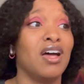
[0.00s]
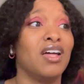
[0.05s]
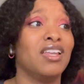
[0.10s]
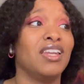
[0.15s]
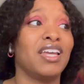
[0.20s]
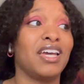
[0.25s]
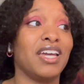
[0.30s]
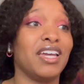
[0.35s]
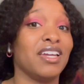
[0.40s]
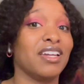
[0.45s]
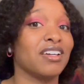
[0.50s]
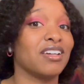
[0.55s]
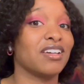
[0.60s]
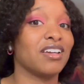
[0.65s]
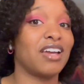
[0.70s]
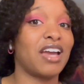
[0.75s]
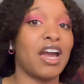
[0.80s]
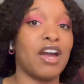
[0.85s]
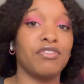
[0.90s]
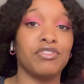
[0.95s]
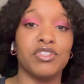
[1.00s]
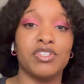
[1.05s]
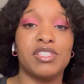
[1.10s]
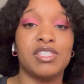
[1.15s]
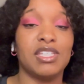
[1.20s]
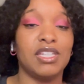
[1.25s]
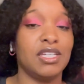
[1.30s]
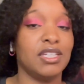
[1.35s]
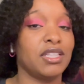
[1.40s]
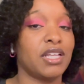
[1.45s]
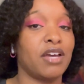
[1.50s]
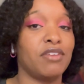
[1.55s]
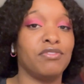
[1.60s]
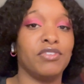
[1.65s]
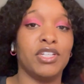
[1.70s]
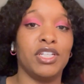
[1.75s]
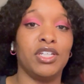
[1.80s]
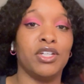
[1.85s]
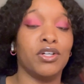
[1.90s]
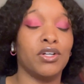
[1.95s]
Like, after seeing that
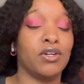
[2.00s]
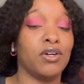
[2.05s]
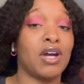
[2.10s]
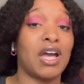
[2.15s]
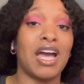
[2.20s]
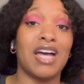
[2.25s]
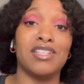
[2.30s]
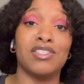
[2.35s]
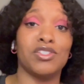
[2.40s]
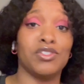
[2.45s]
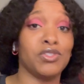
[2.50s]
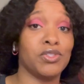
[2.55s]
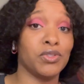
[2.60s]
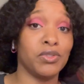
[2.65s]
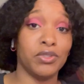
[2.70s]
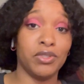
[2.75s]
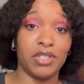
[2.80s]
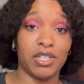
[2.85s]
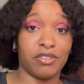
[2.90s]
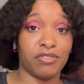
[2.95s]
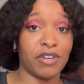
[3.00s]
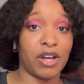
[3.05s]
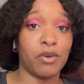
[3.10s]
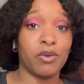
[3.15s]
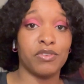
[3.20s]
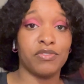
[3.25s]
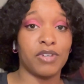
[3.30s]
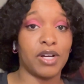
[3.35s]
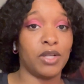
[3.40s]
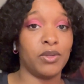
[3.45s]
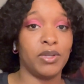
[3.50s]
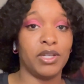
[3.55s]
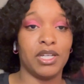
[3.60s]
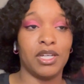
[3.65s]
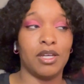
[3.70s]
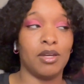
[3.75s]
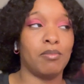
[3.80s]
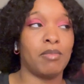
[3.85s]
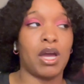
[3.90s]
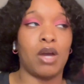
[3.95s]
video, as a dude, if I were following
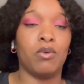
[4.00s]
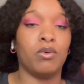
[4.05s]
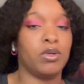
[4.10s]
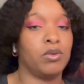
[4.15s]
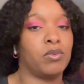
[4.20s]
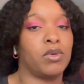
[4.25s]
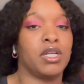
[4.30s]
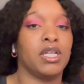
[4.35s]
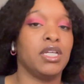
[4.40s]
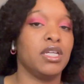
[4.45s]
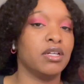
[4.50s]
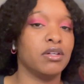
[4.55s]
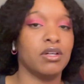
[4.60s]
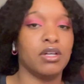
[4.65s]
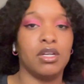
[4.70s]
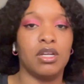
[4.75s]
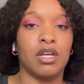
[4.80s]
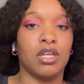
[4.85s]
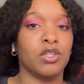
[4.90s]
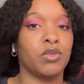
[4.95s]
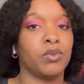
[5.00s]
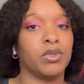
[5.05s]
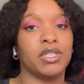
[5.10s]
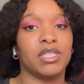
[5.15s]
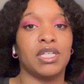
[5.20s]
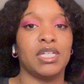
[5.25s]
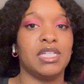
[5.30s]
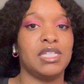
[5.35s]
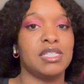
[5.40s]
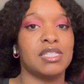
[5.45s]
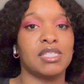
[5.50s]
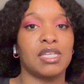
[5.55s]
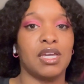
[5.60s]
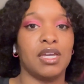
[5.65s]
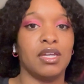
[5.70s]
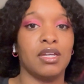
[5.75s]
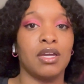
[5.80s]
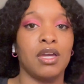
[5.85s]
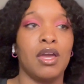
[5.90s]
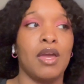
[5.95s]
him, I wouldn't want to hear another word that he's
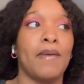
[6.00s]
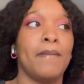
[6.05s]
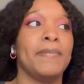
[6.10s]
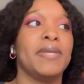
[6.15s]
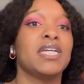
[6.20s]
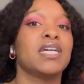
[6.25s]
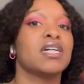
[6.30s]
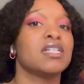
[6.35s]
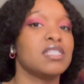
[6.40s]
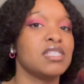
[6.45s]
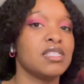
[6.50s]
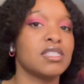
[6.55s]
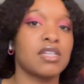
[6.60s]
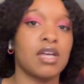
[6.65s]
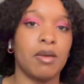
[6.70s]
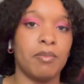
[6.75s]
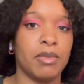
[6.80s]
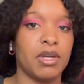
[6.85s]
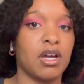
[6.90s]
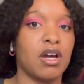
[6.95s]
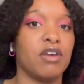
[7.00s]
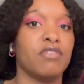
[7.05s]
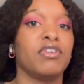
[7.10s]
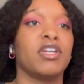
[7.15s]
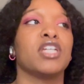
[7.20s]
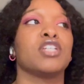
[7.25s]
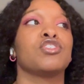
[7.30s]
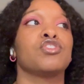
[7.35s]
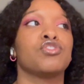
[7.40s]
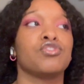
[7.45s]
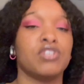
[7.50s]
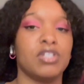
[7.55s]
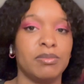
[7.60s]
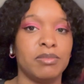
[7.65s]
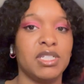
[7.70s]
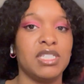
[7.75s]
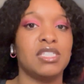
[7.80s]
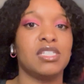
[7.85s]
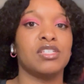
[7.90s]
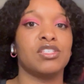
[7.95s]
saying, because he's coming off
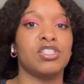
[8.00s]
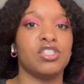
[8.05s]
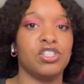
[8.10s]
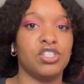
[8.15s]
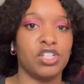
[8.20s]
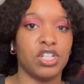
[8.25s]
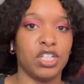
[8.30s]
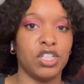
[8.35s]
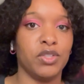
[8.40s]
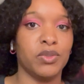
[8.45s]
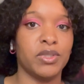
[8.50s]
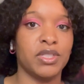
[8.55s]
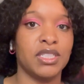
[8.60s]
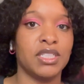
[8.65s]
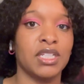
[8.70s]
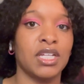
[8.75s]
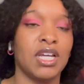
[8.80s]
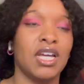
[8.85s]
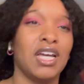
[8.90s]
extremely disingenuous.